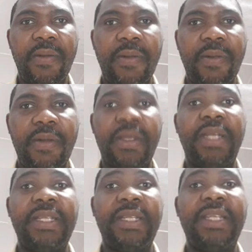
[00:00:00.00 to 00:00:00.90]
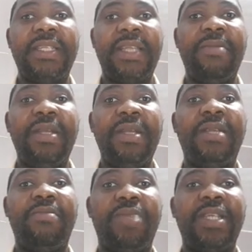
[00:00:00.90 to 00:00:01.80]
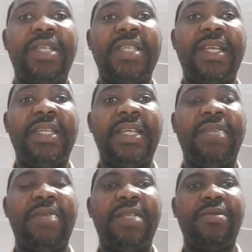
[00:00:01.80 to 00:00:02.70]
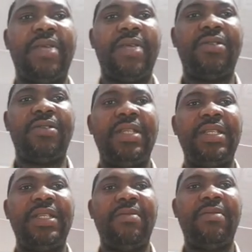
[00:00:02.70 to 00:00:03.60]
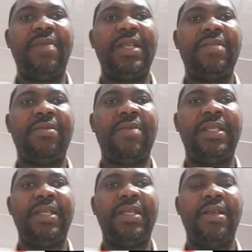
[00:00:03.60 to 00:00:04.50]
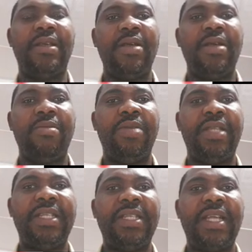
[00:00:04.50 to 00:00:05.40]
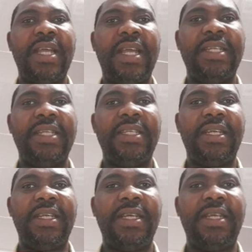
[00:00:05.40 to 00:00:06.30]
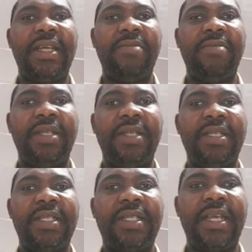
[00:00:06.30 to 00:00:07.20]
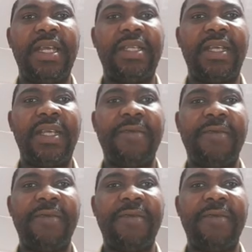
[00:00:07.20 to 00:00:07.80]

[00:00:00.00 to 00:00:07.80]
Okay, they said determine the potential energy at the maximum height. So this is the maximum height here. Potential energy in this case here,